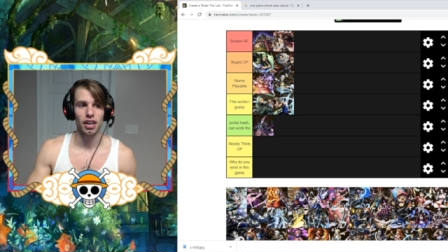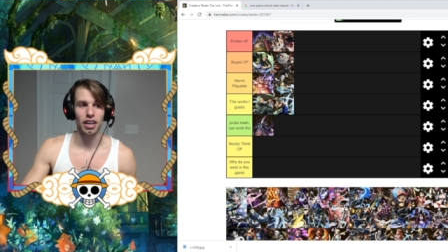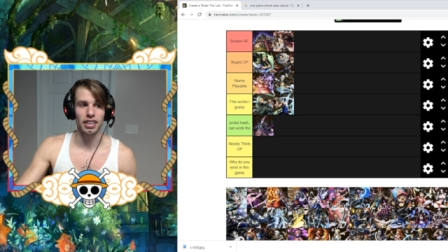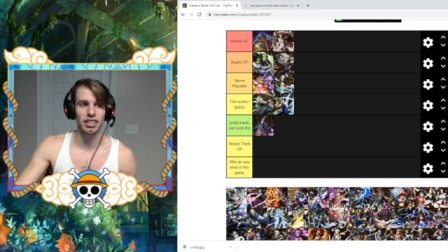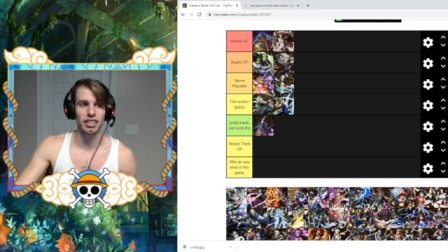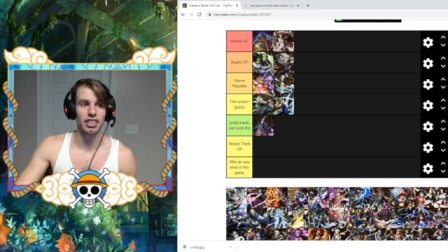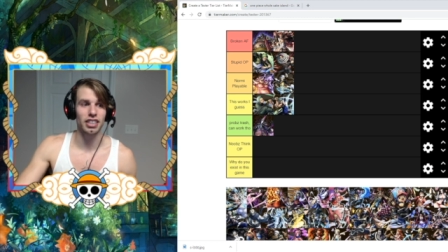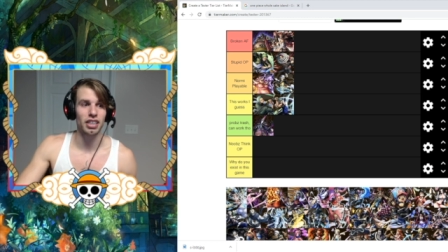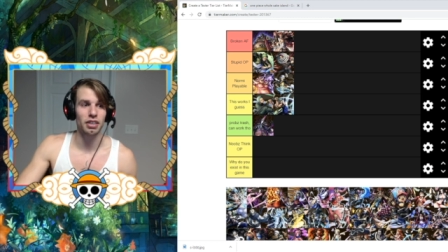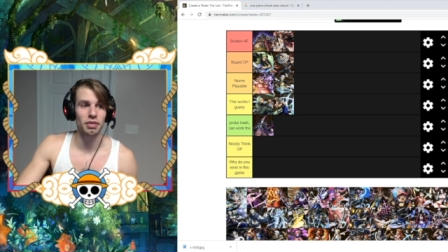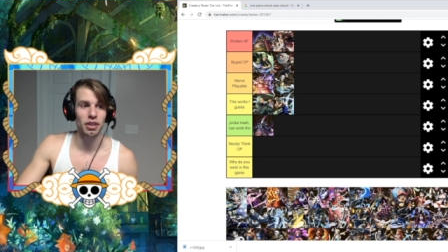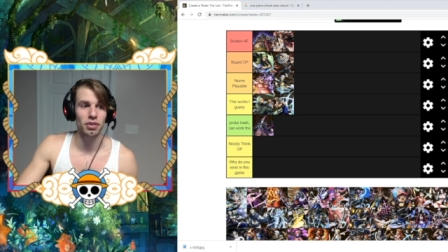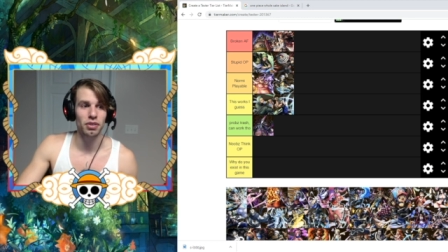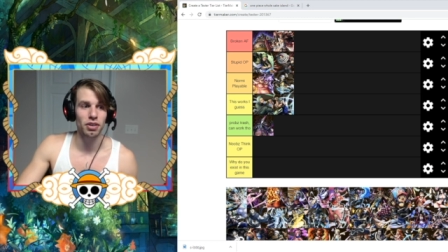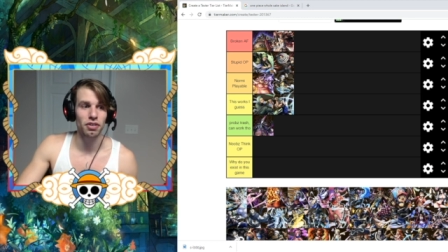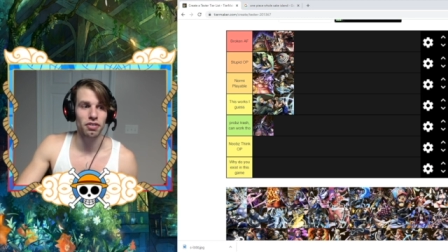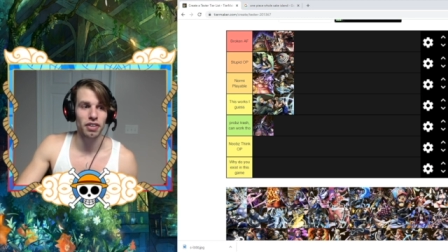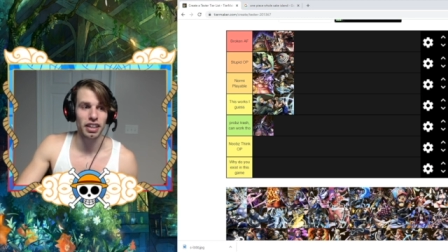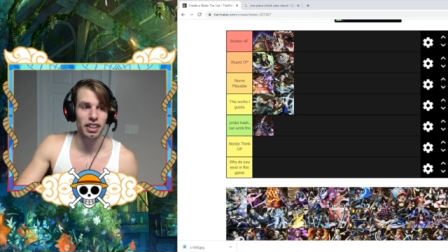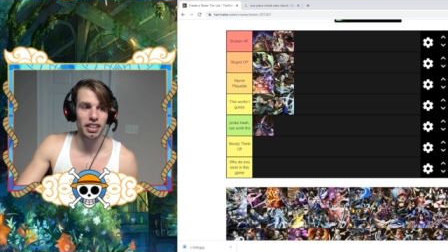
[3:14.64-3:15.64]
Is he going to be able
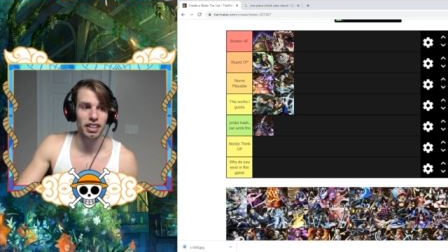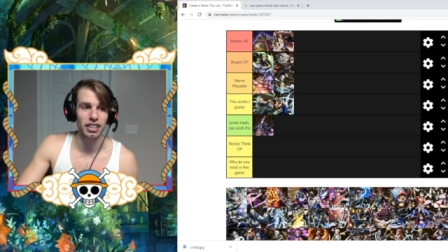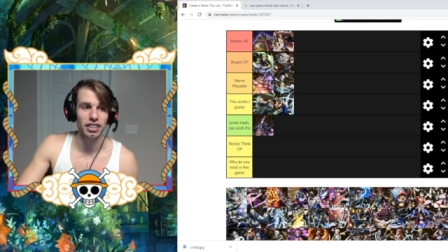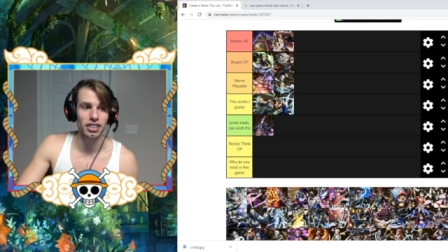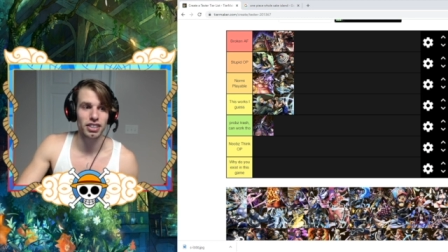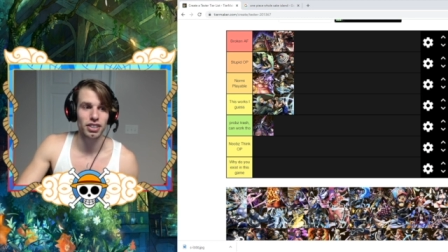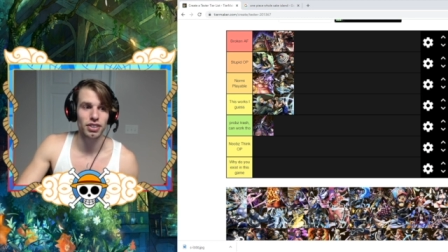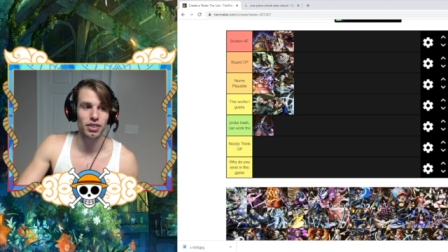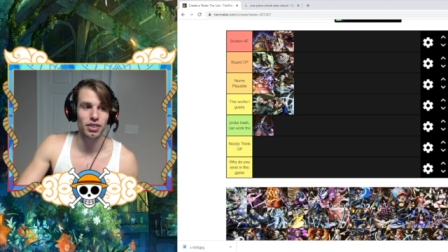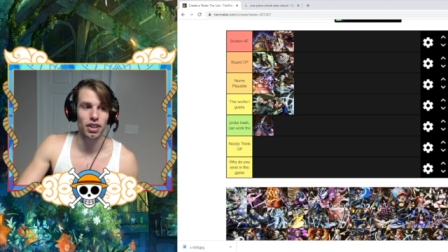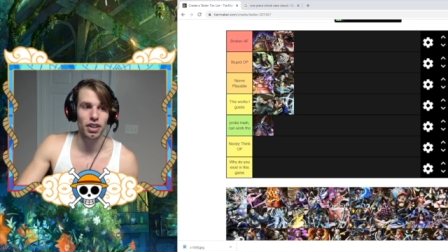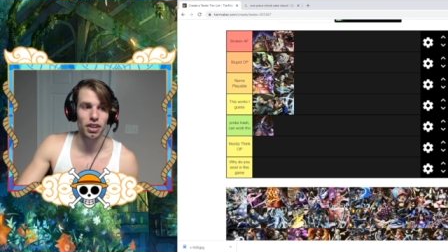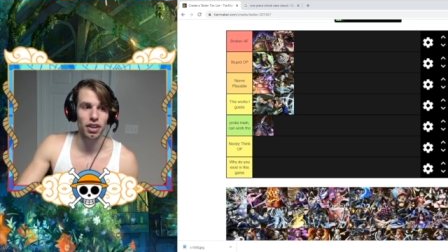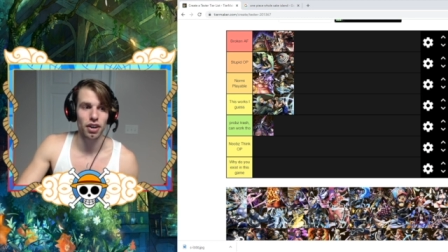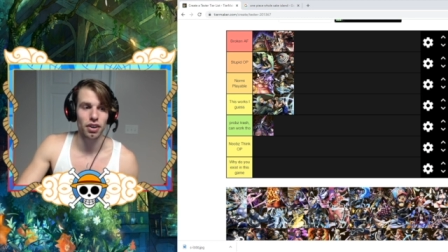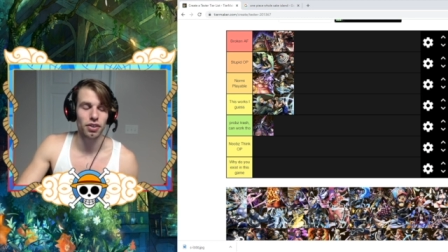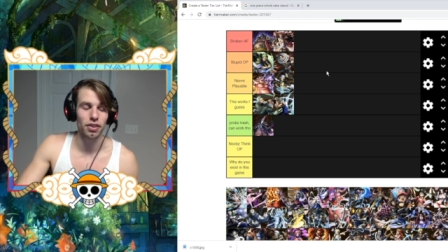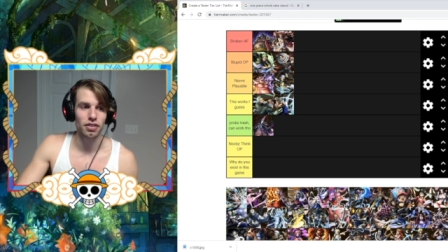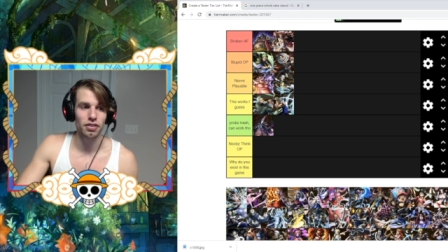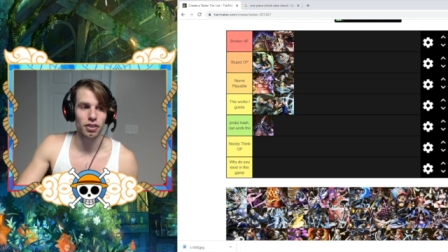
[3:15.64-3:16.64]
to fight these two?
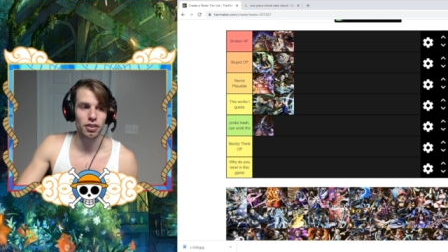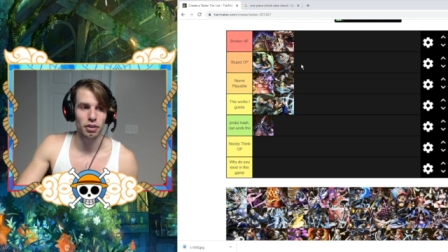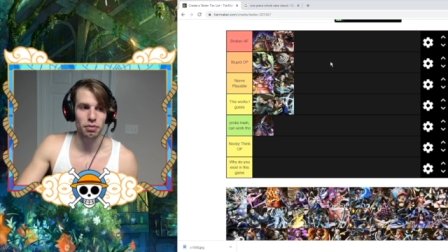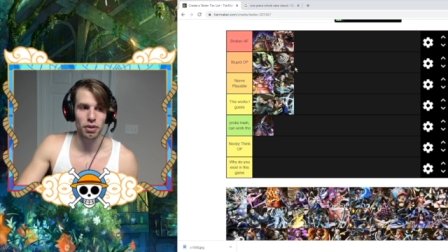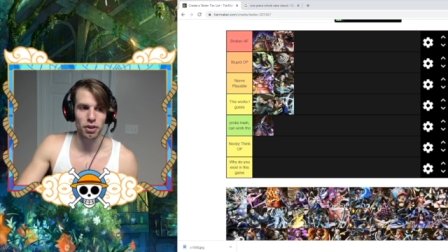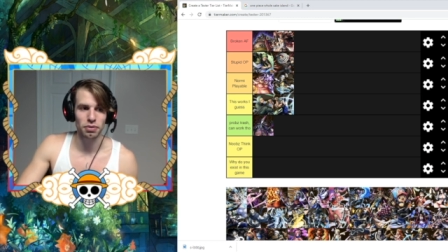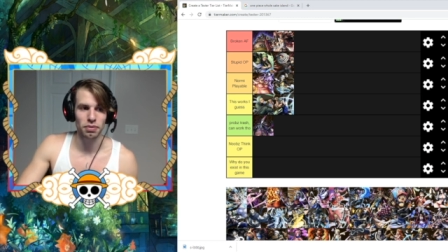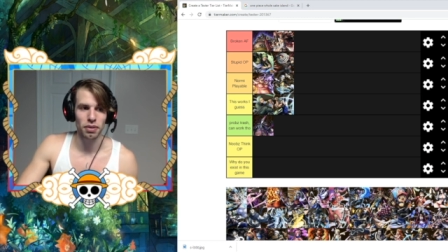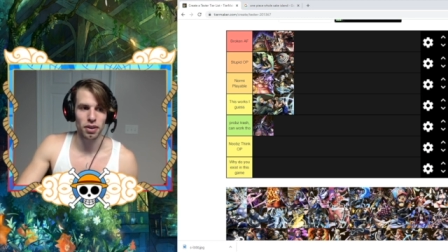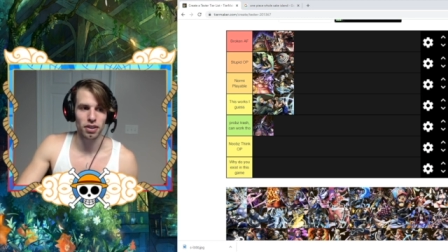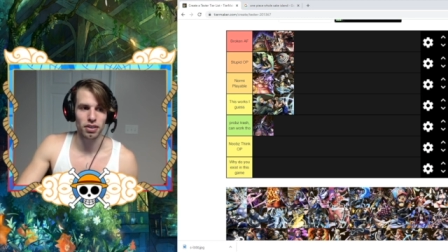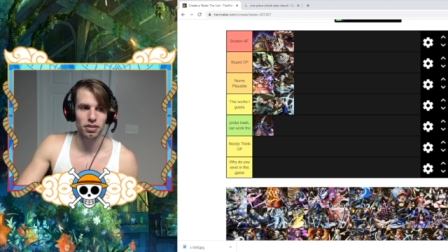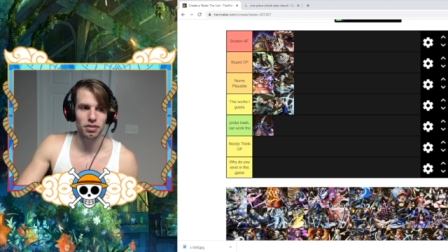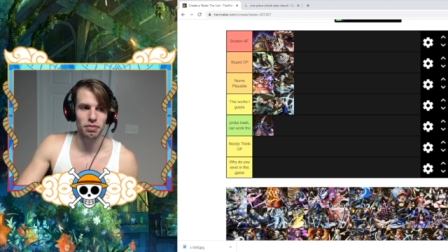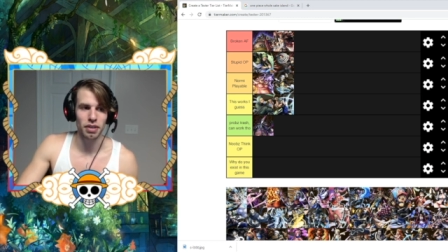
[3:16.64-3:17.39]
No, for the most part.